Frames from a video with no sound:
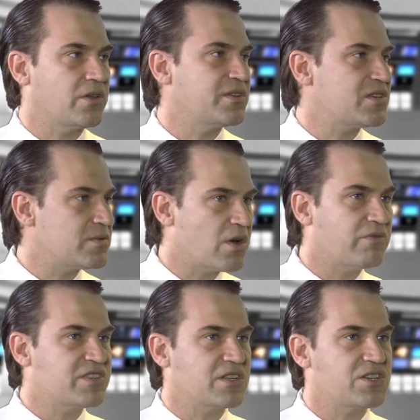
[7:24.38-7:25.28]
not. This is
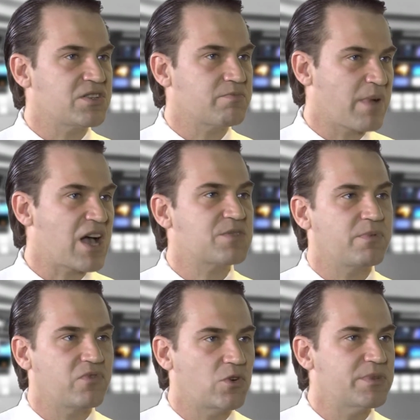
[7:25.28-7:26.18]
obviously just past
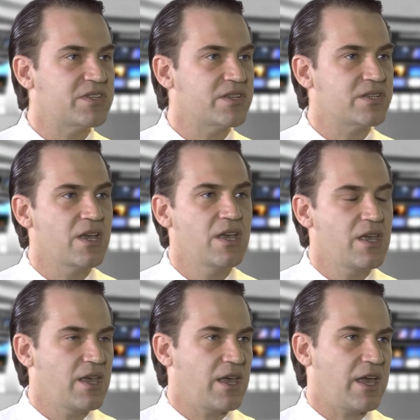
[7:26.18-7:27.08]
performances
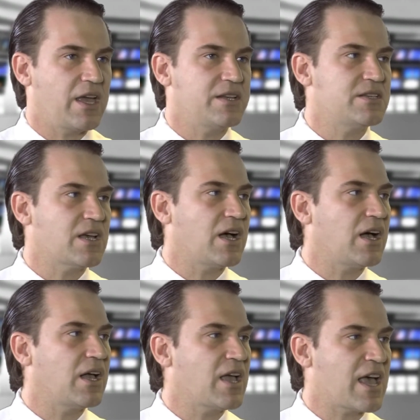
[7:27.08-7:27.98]
and
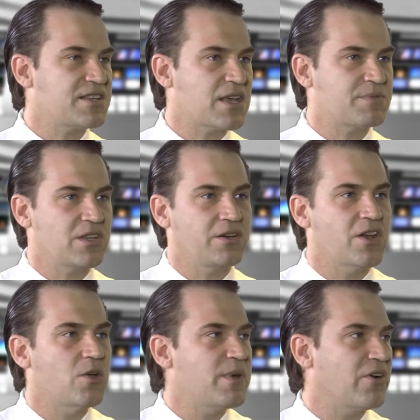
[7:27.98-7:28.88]
has absolutely
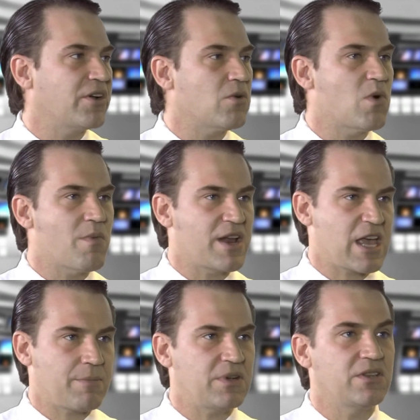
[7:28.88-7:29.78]
no bearing on what might
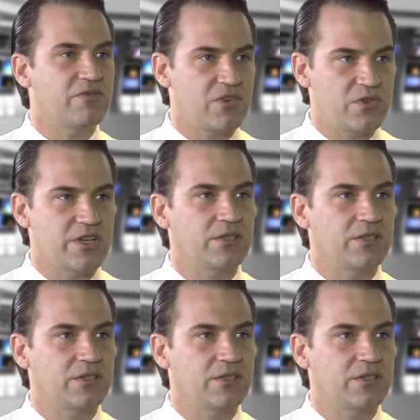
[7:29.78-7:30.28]
happen in the future.